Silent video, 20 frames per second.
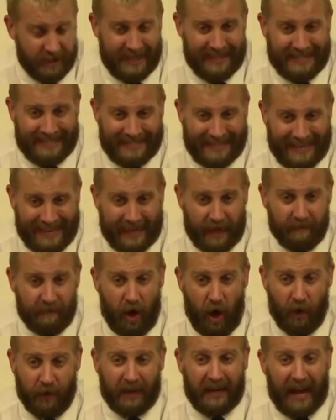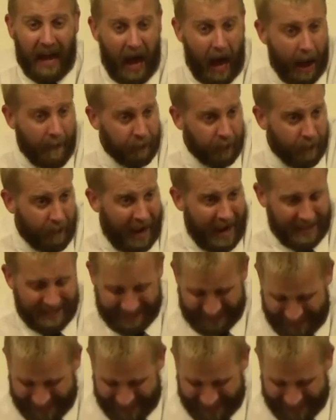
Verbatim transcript: that's sick of all the compromising,